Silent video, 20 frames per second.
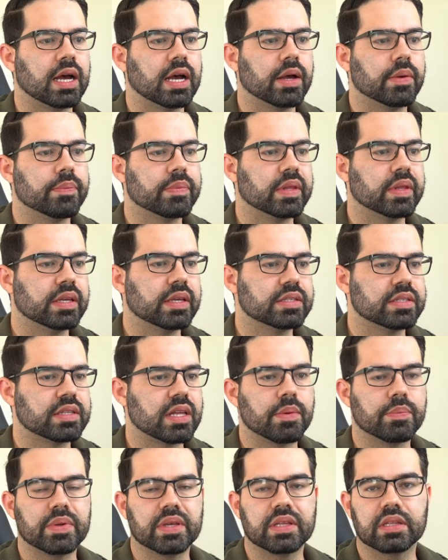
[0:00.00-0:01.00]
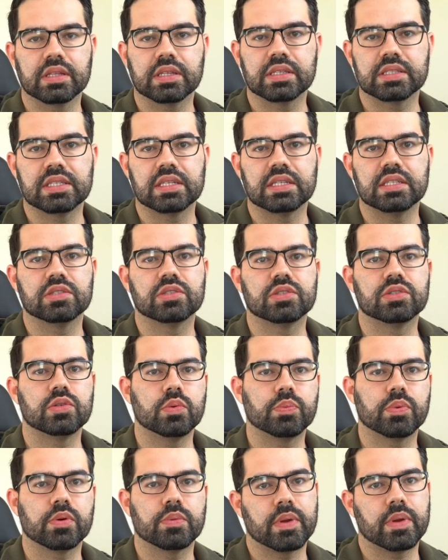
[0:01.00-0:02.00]
is not being listed in
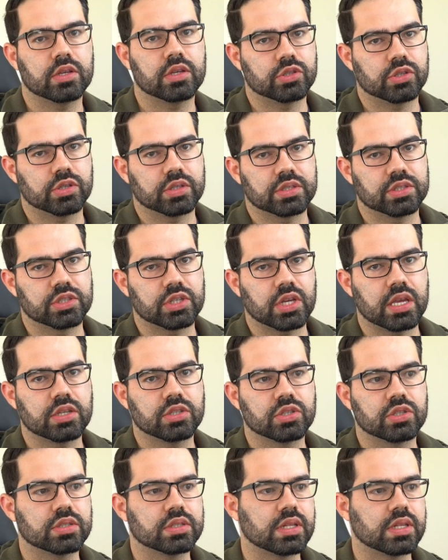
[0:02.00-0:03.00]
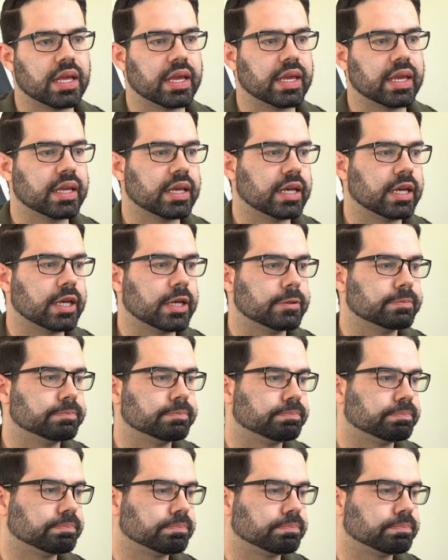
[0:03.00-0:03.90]
super major exchanges like of